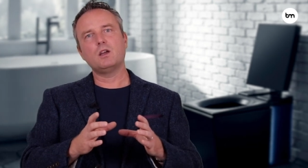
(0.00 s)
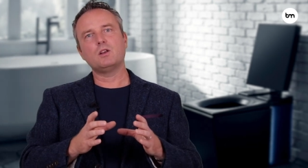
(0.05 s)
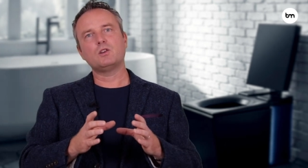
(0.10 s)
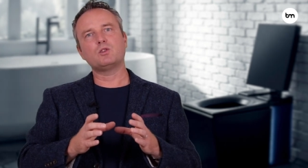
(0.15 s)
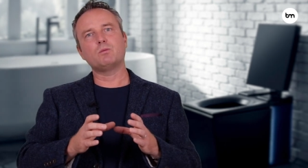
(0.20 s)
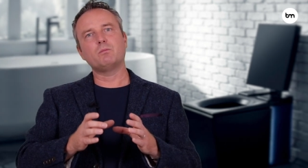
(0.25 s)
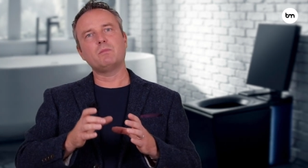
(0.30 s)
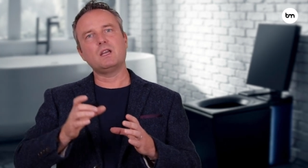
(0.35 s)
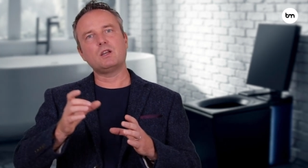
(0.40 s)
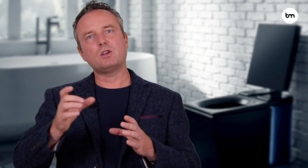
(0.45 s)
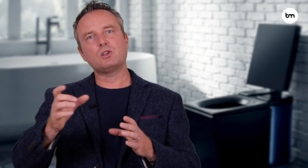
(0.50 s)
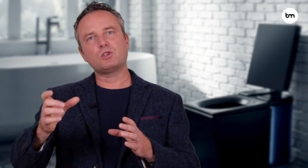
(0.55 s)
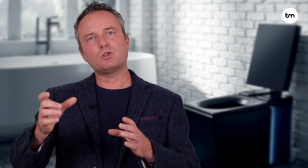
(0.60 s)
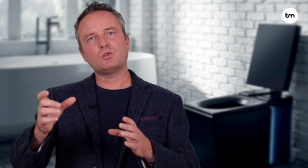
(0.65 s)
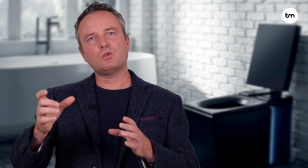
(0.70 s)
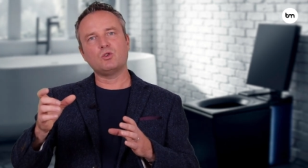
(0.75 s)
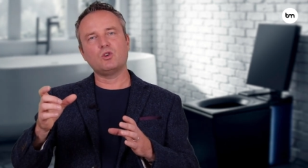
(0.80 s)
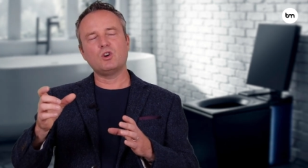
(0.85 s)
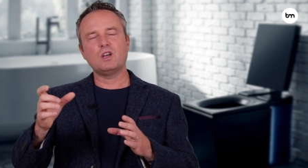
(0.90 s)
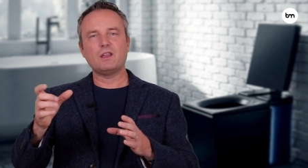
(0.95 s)
to make
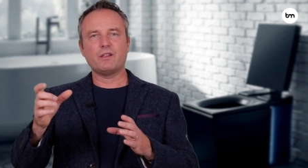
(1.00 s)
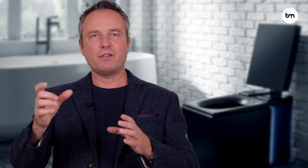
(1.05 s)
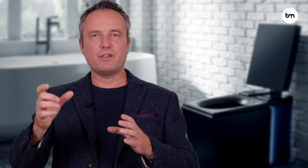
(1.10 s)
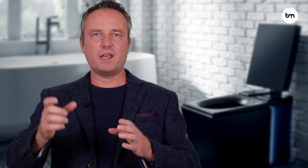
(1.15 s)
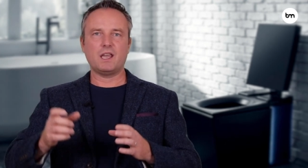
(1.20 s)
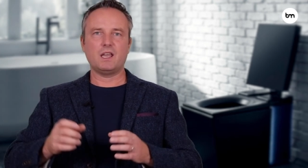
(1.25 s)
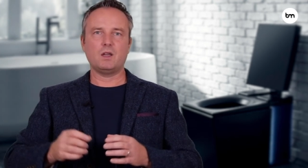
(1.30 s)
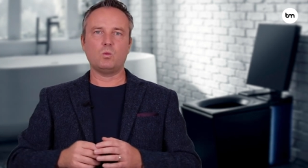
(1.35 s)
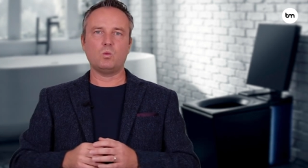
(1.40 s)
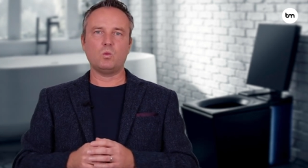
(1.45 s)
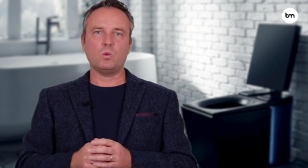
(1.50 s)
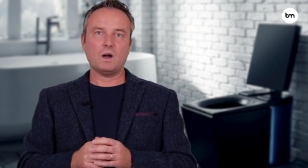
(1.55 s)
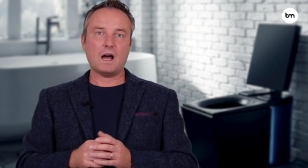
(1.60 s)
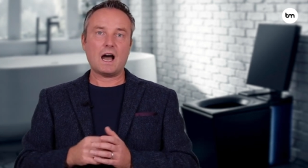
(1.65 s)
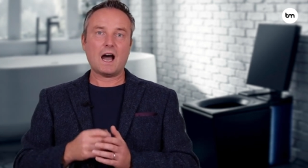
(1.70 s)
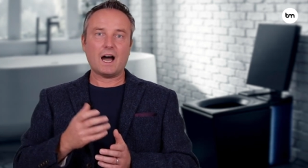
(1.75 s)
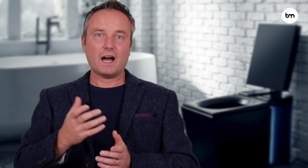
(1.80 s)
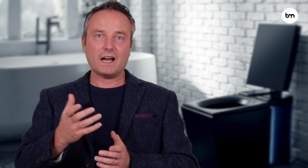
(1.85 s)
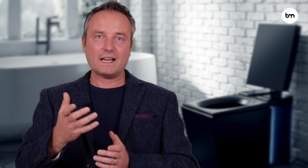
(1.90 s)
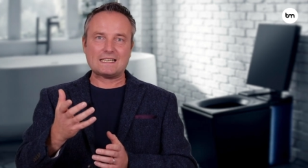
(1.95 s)
sure they
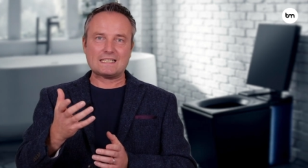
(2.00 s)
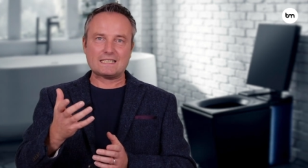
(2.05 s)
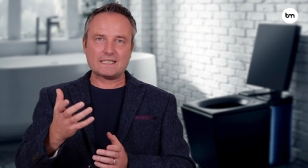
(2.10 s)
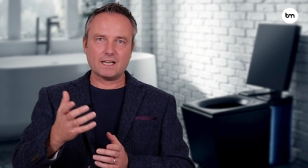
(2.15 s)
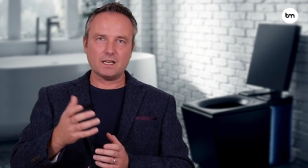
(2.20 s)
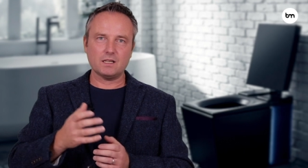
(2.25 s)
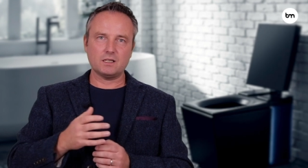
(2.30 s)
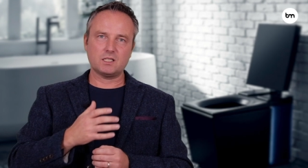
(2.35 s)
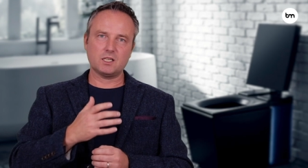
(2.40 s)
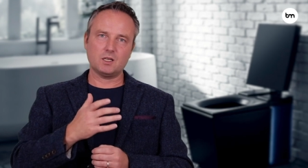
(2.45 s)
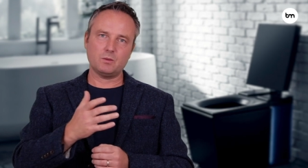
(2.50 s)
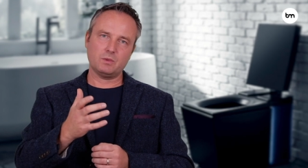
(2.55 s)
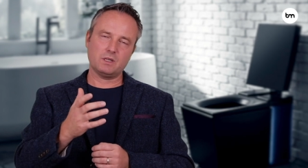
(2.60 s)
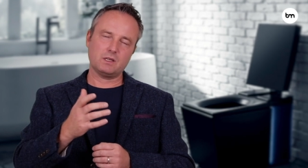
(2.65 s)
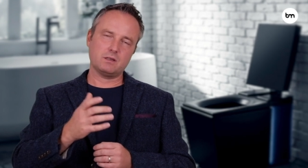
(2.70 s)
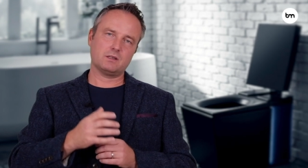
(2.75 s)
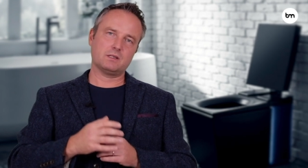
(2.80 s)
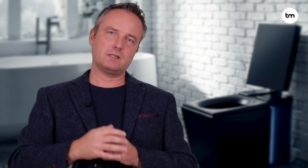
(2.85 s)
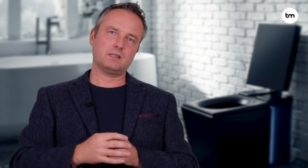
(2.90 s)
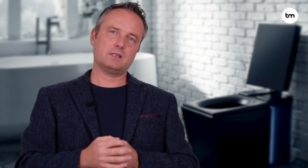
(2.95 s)
are intelligent
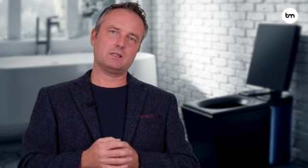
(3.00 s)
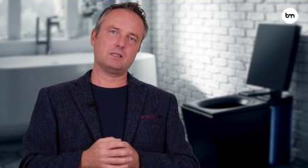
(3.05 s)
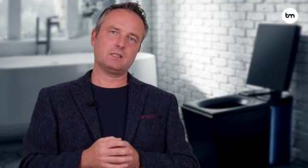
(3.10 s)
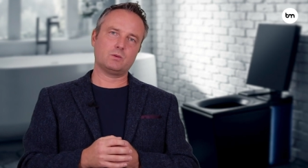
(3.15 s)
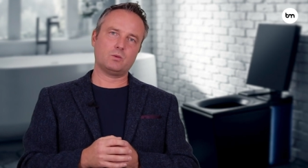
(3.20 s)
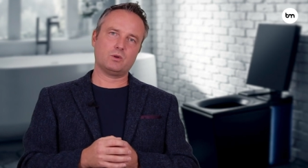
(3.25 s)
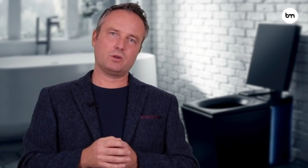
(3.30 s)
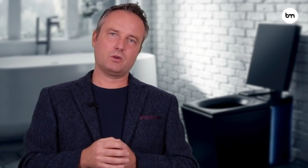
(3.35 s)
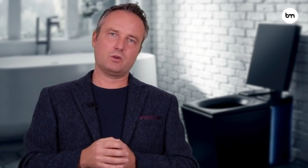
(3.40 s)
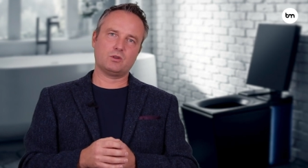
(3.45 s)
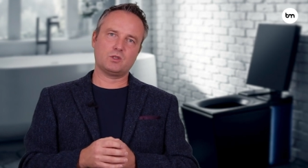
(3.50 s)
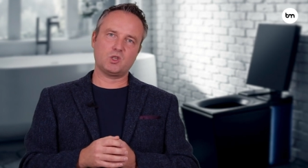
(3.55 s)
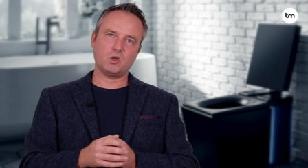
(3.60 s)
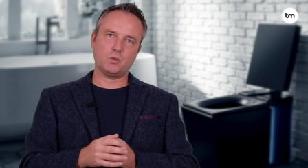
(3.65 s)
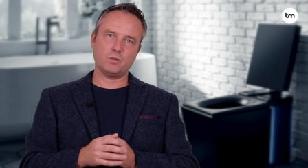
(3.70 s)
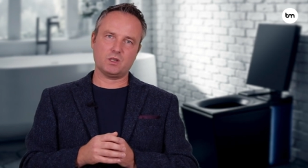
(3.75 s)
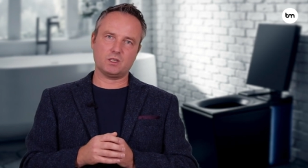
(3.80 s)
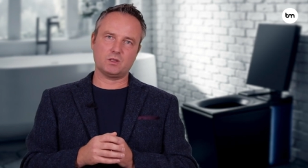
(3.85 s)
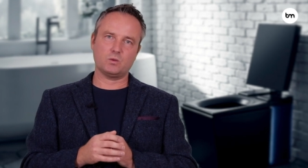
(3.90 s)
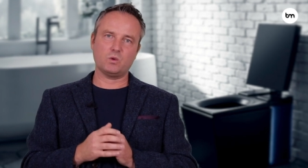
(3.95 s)
because this is what
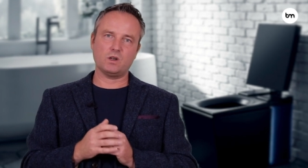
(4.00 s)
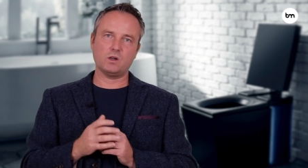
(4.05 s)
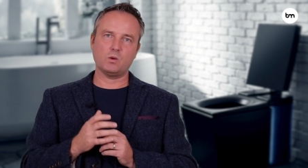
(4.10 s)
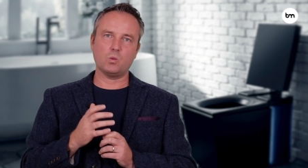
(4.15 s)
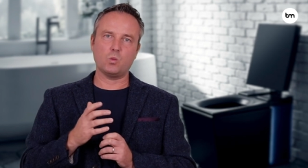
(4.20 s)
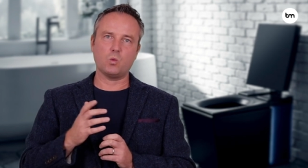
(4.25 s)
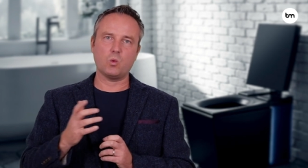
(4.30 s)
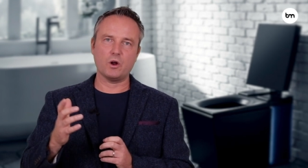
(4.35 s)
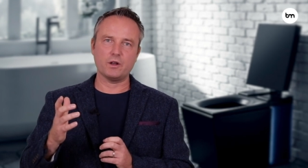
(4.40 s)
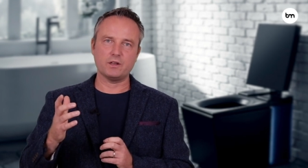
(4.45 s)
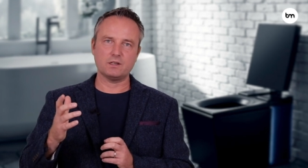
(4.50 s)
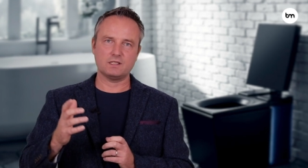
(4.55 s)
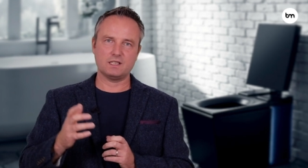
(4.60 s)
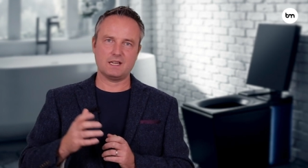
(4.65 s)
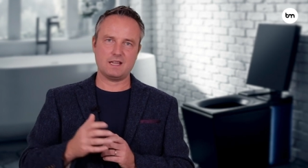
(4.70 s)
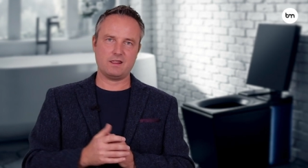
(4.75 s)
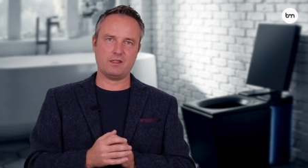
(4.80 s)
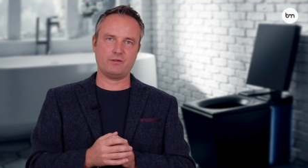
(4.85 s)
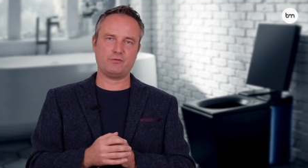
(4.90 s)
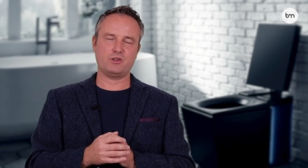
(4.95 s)
consumers will want
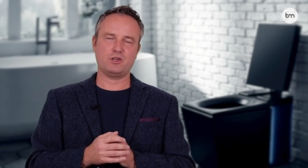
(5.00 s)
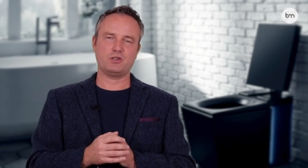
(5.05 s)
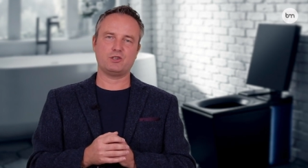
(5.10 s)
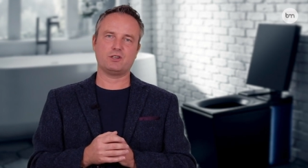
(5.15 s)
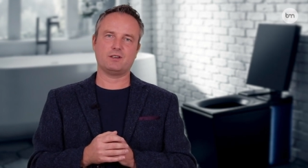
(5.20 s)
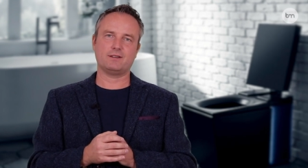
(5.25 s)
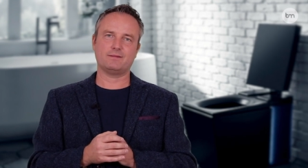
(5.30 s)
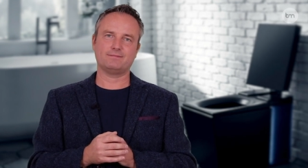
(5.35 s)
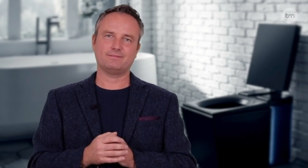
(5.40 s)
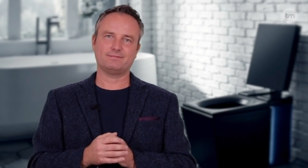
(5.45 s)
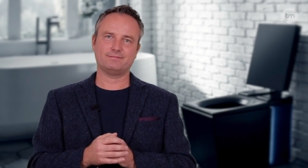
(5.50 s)
in the future.